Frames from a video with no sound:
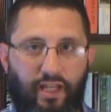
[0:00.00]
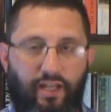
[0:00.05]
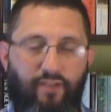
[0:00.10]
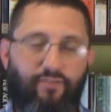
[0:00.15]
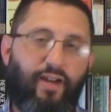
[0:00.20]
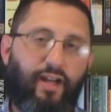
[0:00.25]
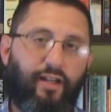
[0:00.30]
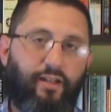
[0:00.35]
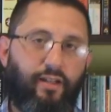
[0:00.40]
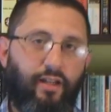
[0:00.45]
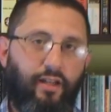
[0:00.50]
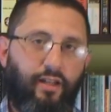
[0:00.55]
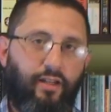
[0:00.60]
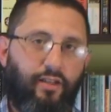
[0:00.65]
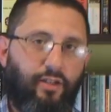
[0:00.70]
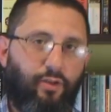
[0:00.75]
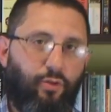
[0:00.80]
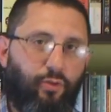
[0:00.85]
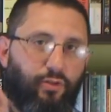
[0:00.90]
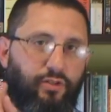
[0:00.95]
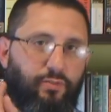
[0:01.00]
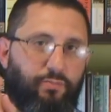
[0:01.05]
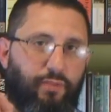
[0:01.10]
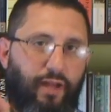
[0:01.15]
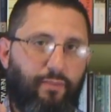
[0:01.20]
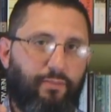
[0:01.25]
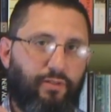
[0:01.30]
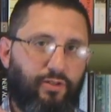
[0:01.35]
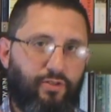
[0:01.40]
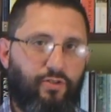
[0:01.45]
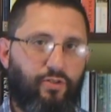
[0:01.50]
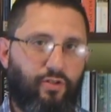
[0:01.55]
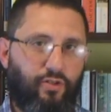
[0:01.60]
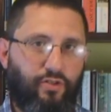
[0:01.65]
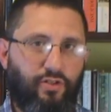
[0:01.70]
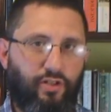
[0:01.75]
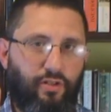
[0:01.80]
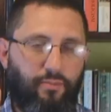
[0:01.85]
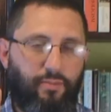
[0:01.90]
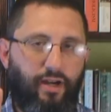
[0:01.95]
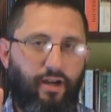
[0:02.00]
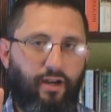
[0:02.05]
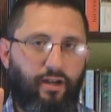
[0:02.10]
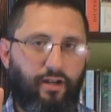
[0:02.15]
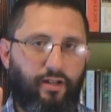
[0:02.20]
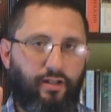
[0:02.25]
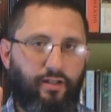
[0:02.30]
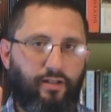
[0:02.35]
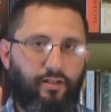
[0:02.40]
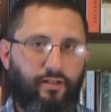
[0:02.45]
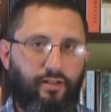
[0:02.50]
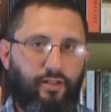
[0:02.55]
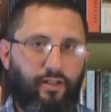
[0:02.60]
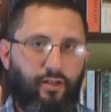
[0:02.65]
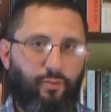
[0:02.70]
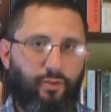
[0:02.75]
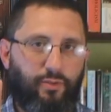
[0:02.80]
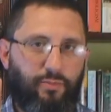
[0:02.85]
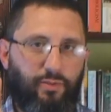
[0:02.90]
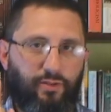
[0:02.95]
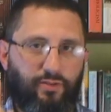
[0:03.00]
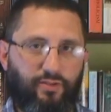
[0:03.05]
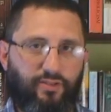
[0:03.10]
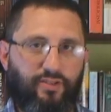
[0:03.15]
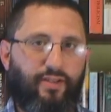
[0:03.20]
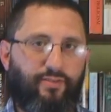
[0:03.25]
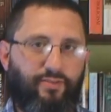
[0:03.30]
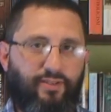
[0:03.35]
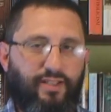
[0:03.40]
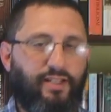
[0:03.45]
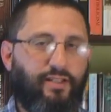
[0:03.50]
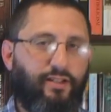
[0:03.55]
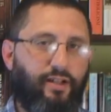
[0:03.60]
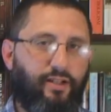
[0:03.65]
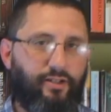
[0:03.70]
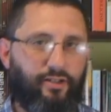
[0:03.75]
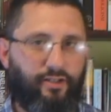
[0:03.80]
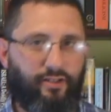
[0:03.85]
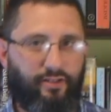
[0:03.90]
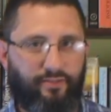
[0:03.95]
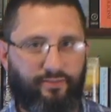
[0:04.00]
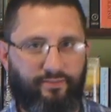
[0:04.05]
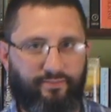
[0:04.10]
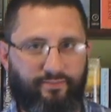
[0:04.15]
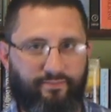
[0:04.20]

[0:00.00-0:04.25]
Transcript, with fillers: In fact, the oldest Baptist church in America was built in 1700.